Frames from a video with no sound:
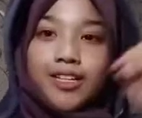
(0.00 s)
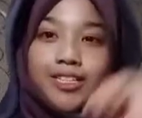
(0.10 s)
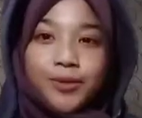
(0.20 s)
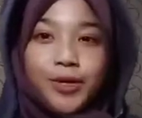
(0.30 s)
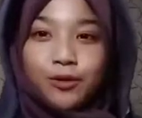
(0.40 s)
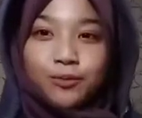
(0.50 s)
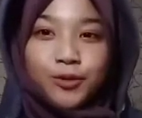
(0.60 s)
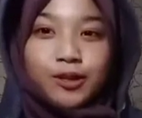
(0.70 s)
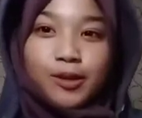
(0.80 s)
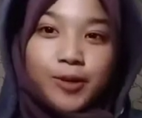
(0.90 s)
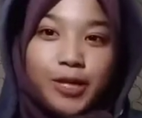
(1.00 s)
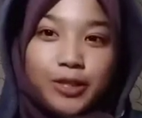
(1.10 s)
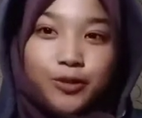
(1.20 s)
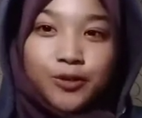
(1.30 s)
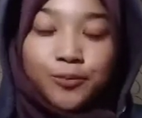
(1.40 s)
Assalamualaikum warahmatullahi
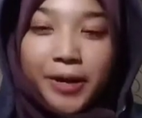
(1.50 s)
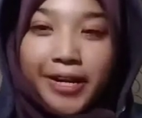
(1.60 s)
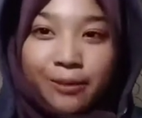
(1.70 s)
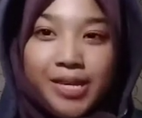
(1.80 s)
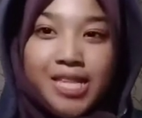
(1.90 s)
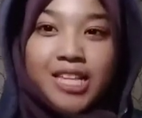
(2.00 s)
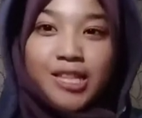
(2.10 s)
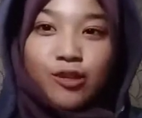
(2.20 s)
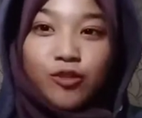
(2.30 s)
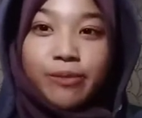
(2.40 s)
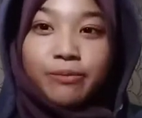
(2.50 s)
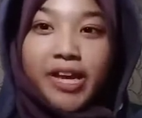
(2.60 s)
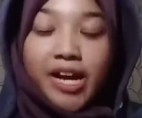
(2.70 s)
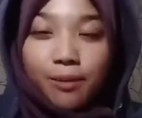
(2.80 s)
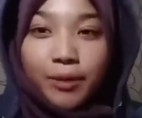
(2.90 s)
wabarakatuh. My name is Siti
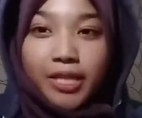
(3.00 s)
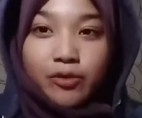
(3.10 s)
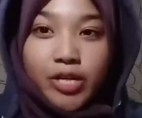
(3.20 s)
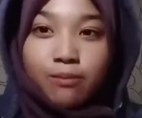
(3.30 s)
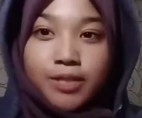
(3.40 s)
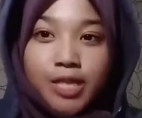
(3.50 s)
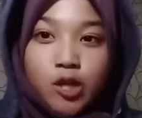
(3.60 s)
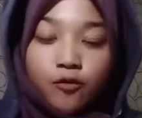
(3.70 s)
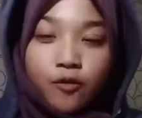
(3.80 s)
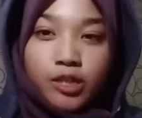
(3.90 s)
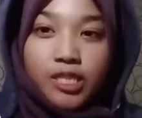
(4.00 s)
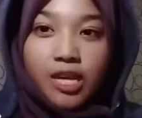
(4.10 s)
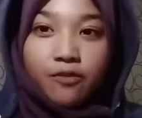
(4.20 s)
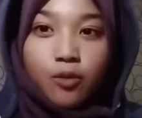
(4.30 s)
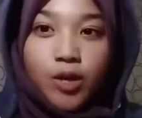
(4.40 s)
NurNabihah, metric number
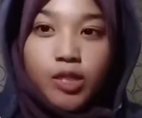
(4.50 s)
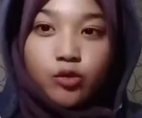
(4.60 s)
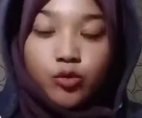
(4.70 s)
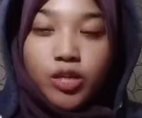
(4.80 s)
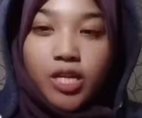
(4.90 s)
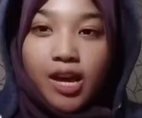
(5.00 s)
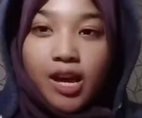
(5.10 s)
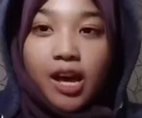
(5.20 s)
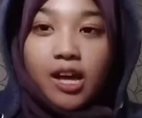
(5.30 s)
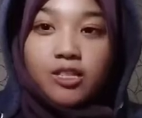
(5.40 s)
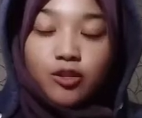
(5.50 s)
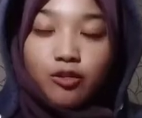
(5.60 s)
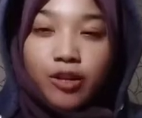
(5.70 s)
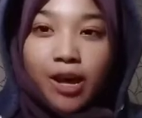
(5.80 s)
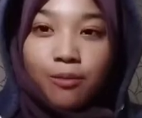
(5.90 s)
047123. So
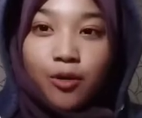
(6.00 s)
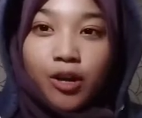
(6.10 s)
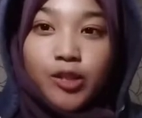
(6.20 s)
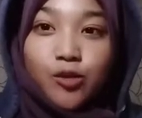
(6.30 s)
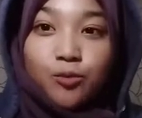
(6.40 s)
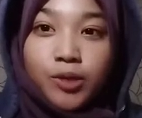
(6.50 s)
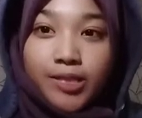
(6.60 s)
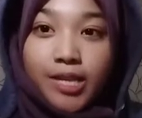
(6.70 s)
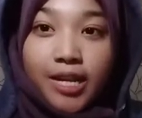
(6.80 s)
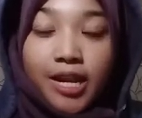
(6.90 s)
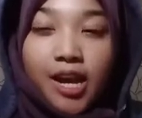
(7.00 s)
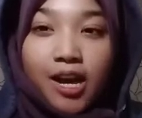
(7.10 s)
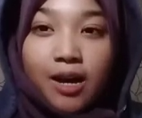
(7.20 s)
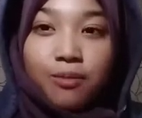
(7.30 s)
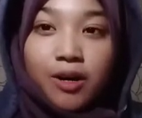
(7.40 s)
today I'm going to present
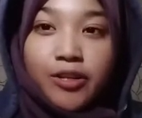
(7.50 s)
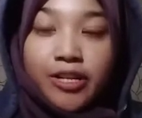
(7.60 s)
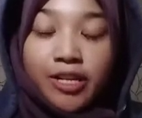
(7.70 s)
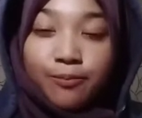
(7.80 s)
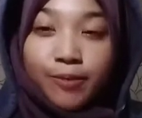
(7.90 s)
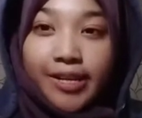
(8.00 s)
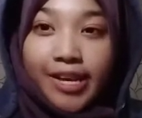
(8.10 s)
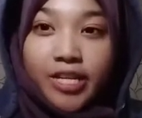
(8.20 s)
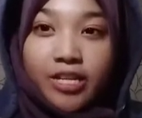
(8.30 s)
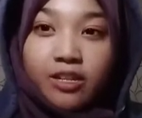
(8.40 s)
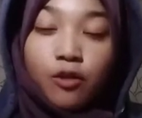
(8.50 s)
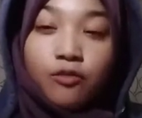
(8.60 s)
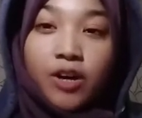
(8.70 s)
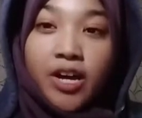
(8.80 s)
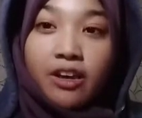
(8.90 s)
about the implication
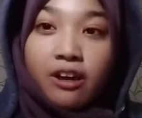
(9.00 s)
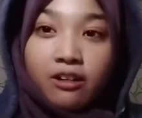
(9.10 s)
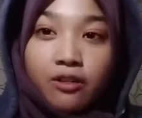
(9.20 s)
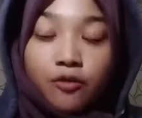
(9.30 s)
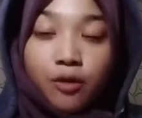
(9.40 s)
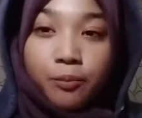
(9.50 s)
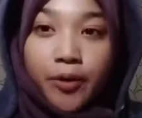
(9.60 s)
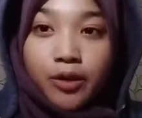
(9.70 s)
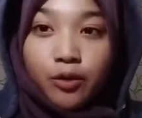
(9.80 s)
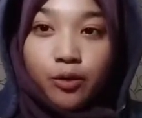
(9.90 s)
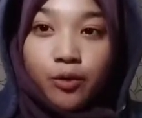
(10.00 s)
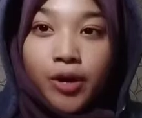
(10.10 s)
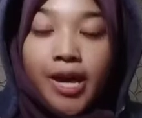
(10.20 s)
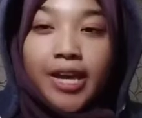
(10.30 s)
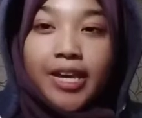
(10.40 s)
of IR 4.0
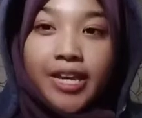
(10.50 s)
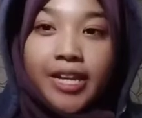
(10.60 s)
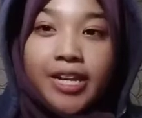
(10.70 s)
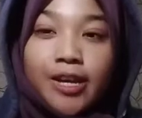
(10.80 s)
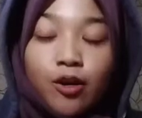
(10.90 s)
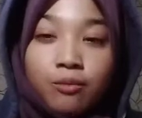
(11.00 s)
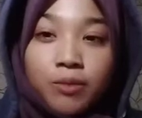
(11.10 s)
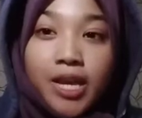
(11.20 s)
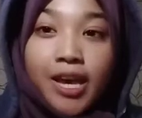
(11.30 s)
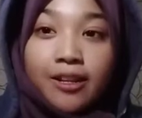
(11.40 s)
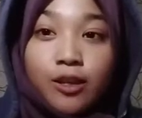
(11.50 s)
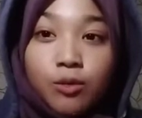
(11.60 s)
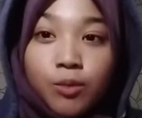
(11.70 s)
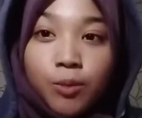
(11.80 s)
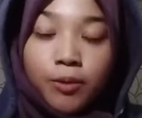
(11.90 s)
in economy and
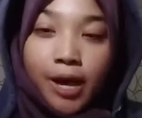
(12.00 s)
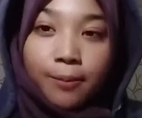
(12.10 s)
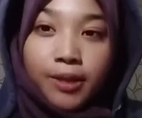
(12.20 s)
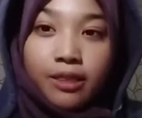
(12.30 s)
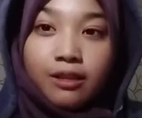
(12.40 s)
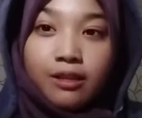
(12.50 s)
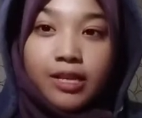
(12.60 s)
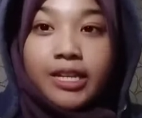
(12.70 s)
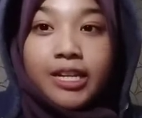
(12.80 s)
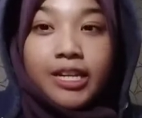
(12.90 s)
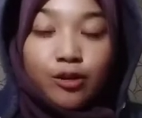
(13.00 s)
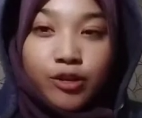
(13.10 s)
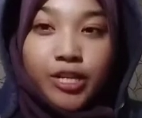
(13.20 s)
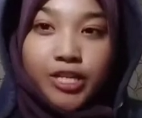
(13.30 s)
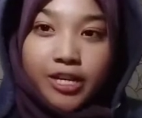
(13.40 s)
human capital in
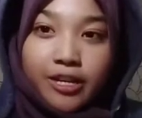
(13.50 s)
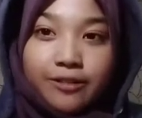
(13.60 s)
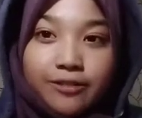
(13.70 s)
Indonesia.